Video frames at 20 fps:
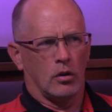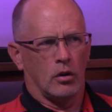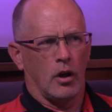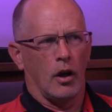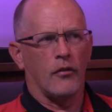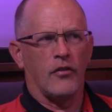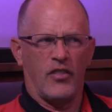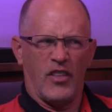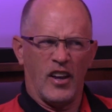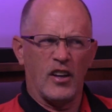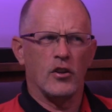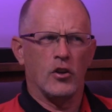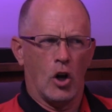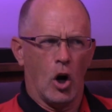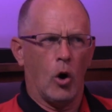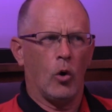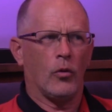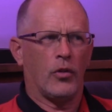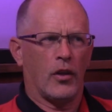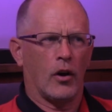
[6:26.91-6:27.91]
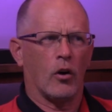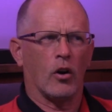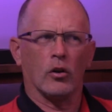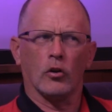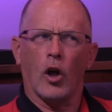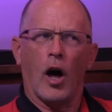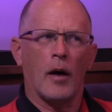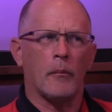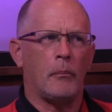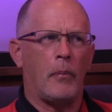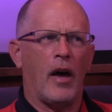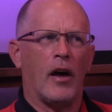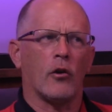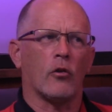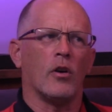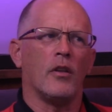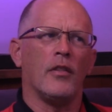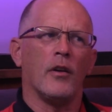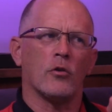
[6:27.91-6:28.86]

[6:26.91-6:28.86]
if they know they're a lot better and